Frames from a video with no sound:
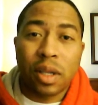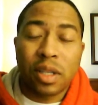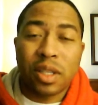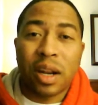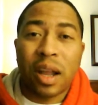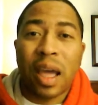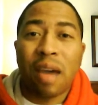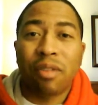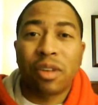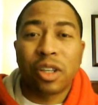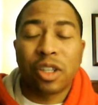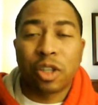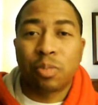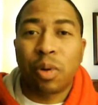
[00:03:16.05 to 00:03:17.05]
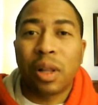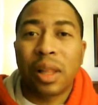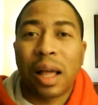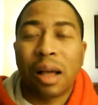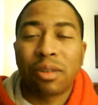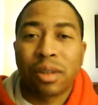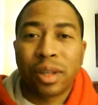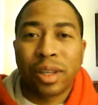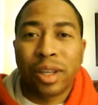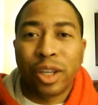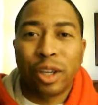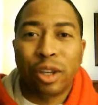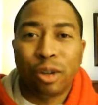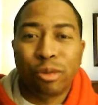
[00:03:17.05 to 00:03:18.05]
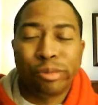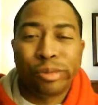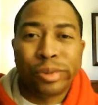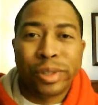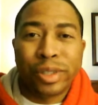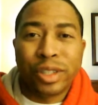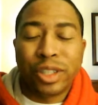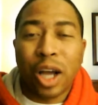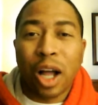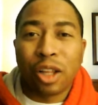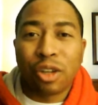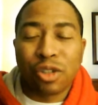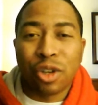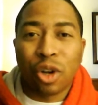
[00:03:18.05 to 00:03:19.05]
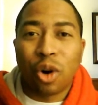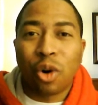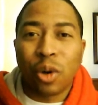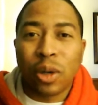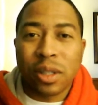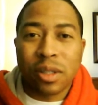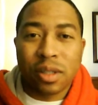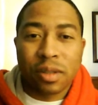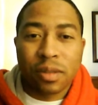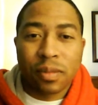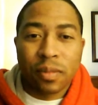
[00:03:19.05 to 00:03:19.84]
instead of having to just pull out, dollars or coins.